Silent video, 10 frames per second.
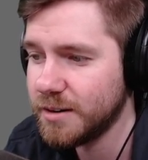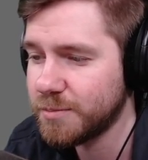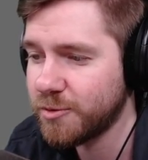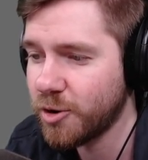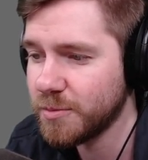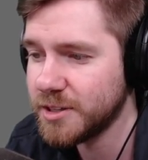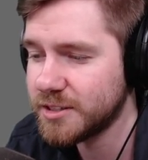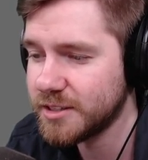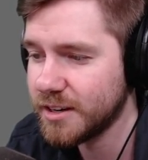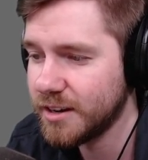
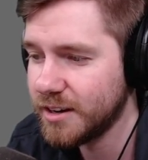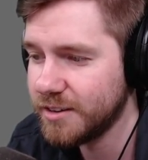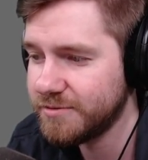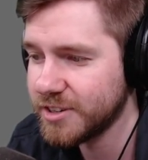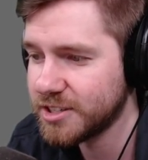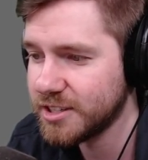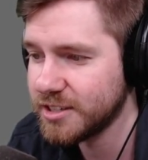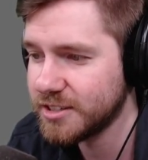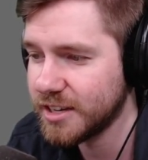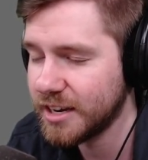performance
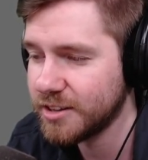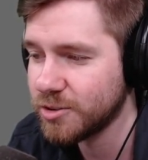fixes and